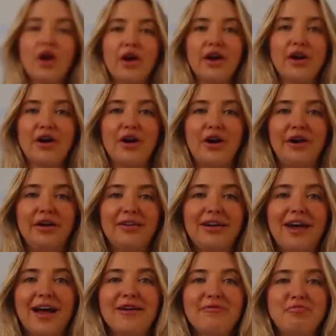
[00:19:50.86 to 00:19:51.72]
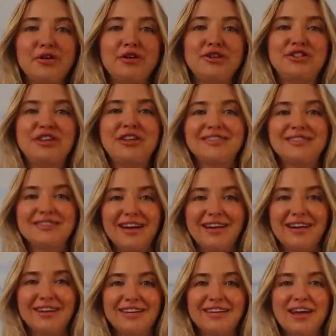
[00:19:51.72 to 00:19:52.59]
Alright y'all, I put jeans
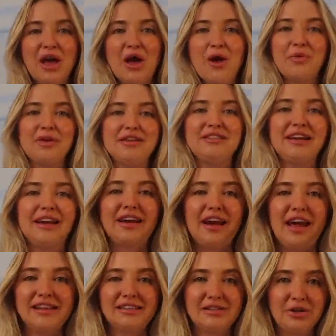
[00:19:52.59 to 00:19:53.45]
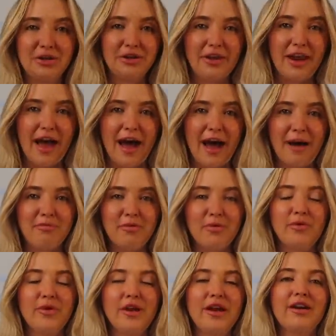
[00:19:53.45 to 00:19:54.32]
on. We took a nice little nap.
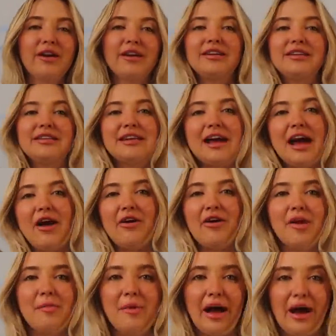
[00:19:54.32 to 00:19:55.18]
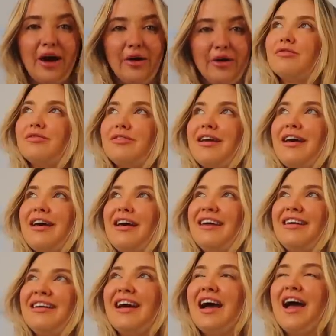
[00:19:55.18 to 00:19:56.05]
We are down about,
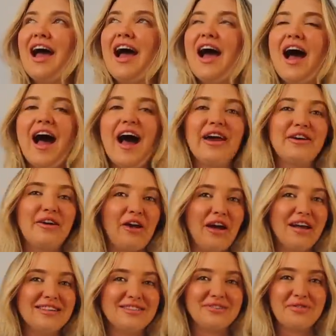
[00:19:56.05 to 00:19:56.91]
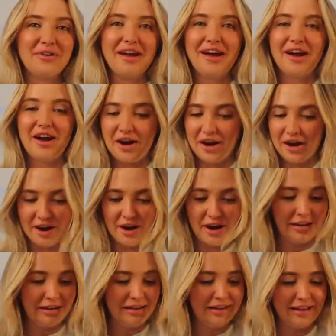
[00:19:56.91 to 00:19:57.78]
I don't know guys, we
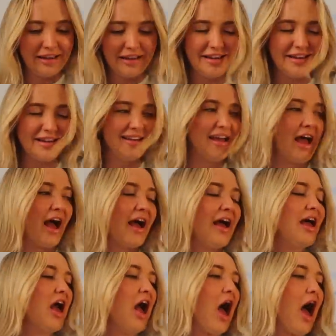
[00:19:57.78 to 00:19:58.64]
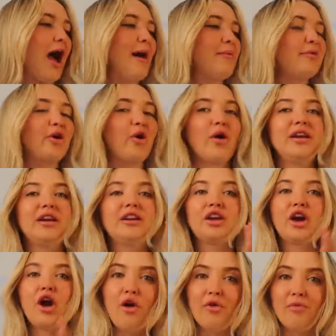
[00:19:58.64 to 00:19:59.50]
are, yeah. We're going to
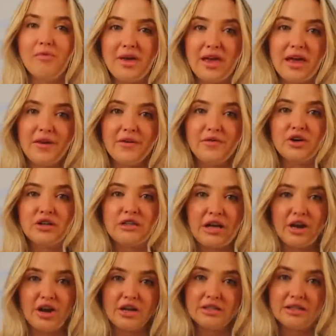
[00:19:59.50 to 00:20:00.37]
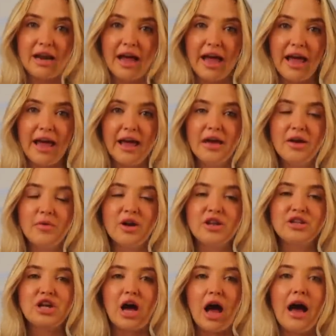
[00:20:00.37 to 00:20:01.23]
Tacombi for dinner tonight,
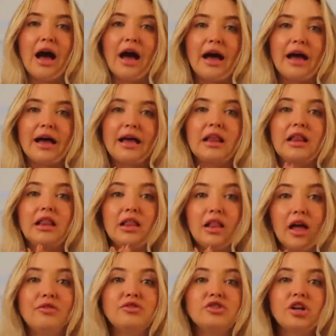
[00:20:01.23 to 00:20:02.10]
which I love